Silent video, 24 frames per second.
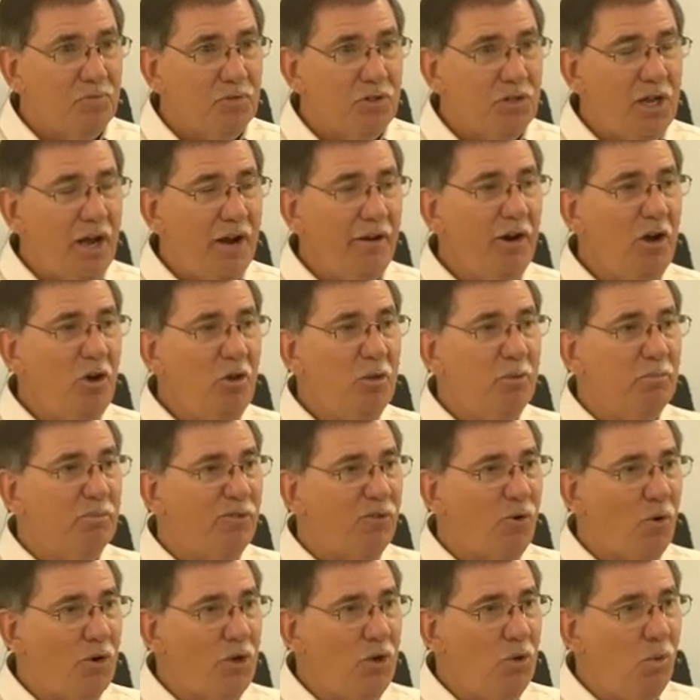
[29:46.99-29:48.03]
Y'all know that
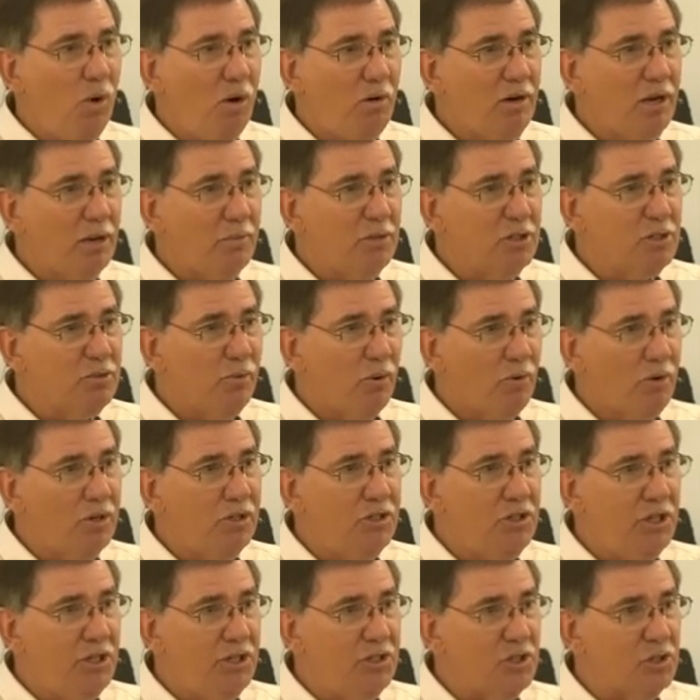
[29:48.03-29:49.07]
before you woke up this morning,
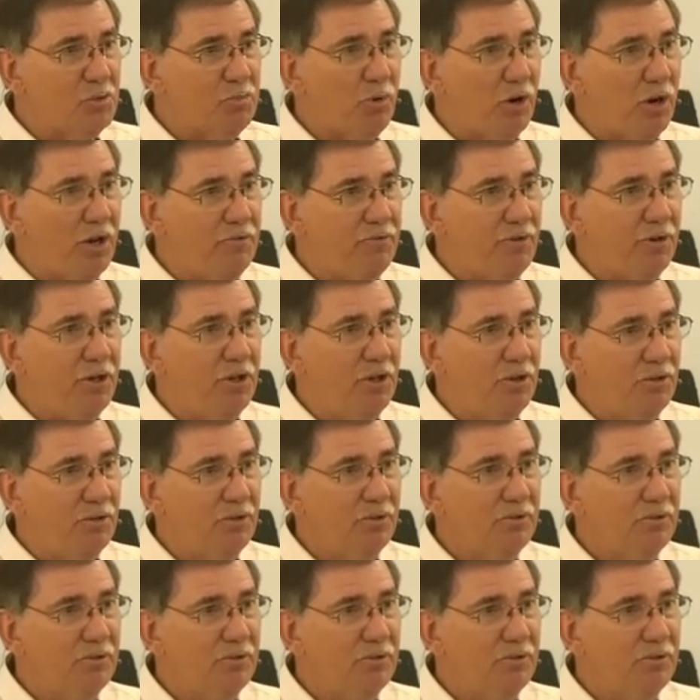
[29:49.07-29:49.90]
Jesus prayed for you